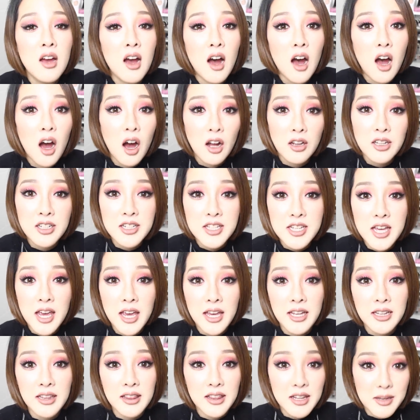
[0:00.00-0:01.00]

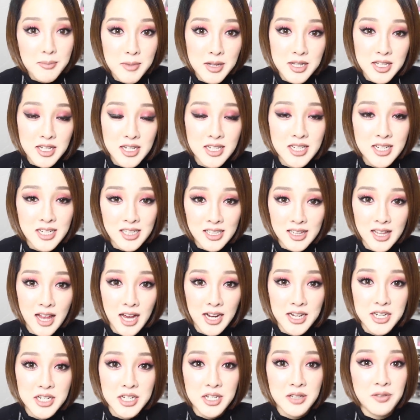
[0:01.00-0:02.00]
holiday limited
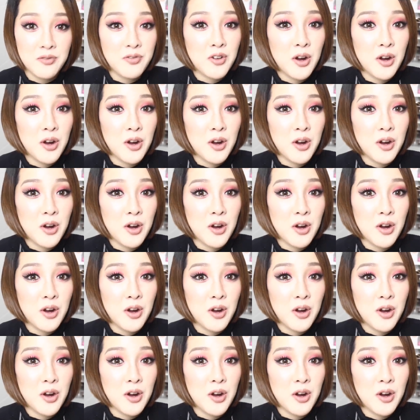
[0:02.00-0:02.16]
collection